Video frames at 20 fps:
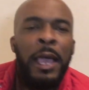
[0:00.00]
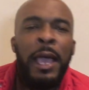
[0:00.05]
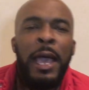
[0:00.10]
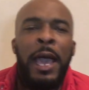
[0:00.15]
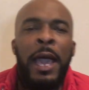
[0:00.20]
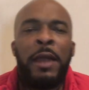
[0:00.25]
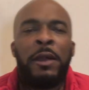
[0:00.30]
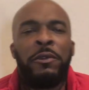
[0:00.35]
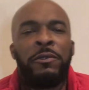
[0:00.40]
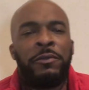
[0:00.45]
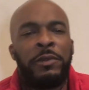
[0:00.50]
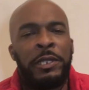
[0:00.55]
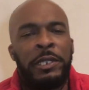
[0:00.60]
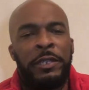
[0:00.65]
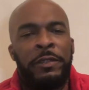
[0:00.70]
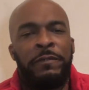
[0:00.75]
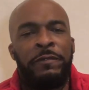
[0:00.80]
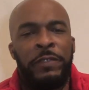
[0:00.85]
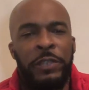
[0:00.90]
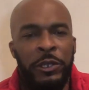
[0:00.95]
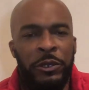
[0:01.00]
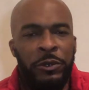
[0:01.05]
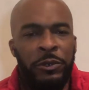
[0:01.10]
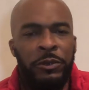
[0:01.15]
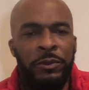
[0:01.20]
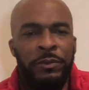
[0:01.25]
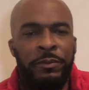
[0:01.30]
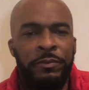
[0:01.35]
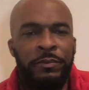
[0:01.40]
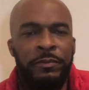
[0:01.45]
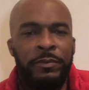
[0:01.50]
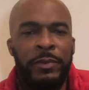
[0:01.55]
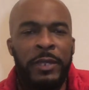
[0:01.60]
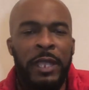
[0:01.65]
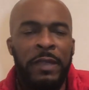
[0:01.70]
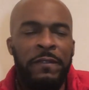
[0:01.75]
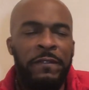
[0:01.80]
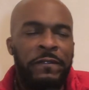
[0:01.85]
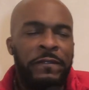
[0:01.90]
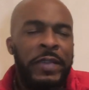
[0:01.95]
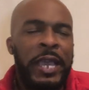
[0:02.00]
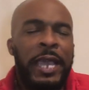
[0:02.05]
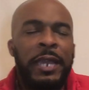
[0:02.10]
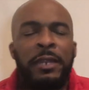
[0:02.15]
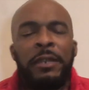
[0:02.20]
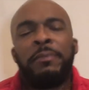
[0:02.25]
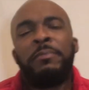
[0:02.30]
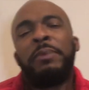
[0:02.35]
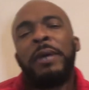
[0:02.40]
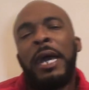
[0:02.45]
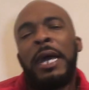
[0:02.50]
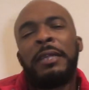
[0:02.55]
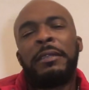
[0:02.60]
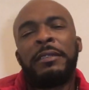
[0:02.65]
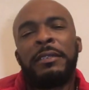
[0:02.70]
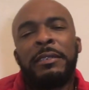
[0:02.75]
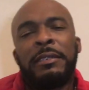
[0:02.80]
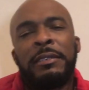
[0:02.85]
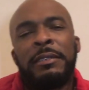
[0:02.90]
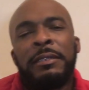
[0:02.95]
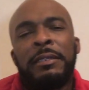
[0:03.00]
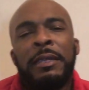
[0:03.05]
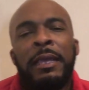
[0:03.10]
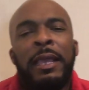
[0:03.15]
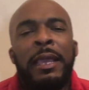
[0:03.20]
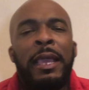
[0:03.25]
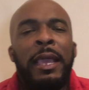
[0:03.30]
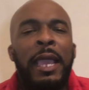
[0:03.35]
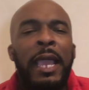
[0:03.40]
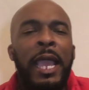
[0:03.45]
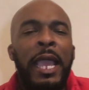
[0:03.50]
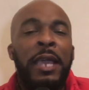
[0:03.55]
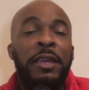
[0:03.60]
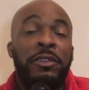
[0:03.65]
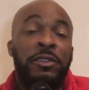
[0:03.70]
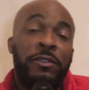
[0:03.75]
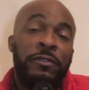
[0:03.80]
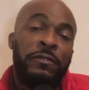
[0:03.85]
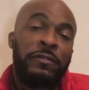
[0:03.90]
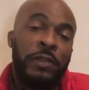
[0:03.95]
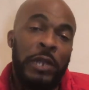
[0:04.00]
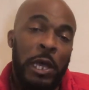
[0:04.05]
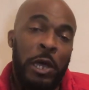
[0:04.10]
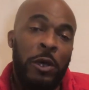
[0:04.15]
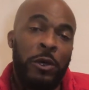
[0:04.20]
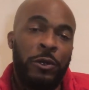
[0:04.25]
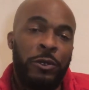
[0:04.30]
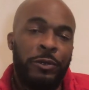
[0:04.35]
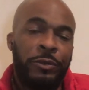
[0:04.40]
I don't really view fat deposits as a flaw.